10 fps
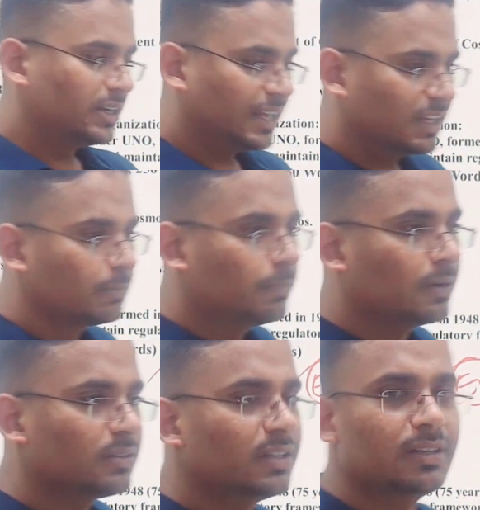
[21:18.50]
taking
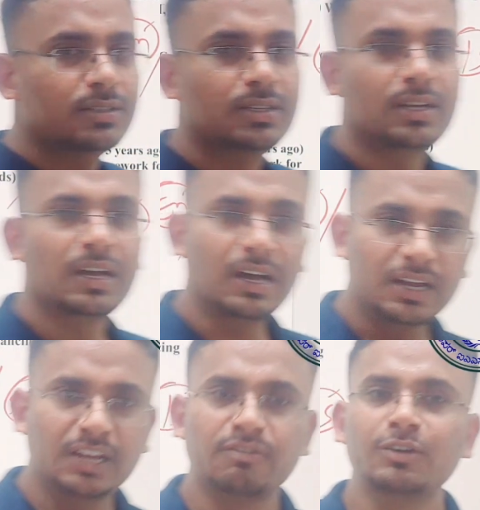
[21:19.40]
birth in the sea.
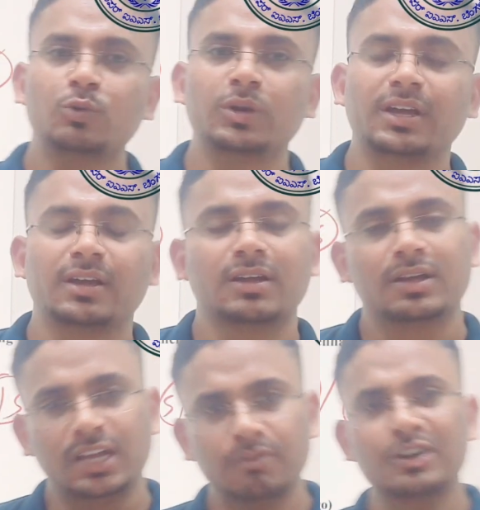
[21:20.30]
Even
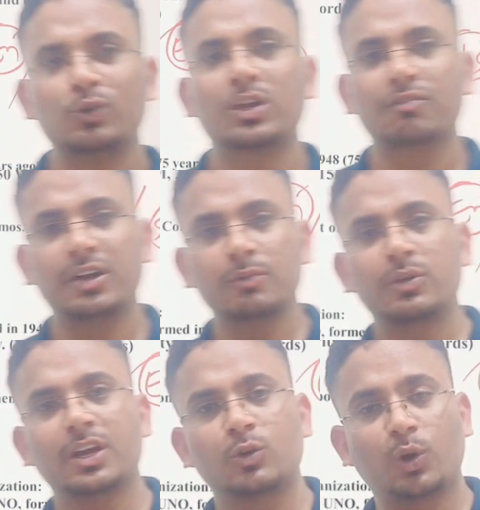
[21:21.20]
today, when
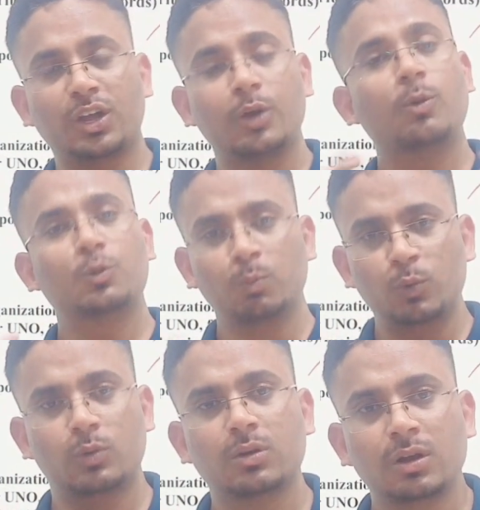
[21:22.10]
we are talking about
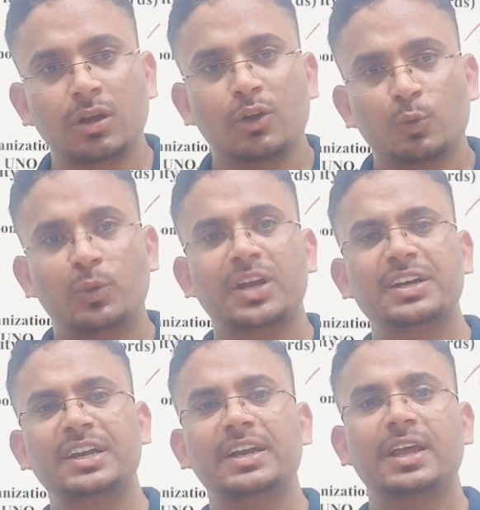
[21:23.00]
moon, where
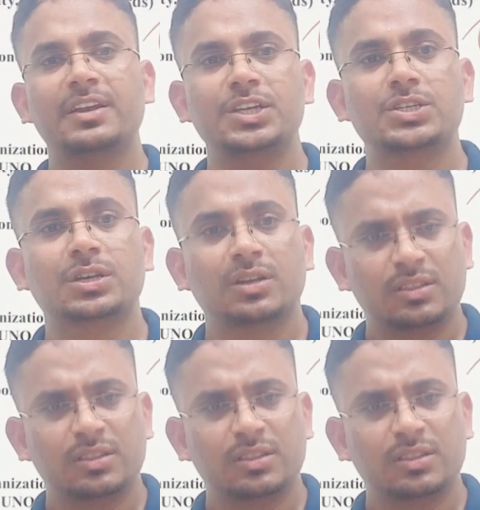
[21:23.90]
did India reach?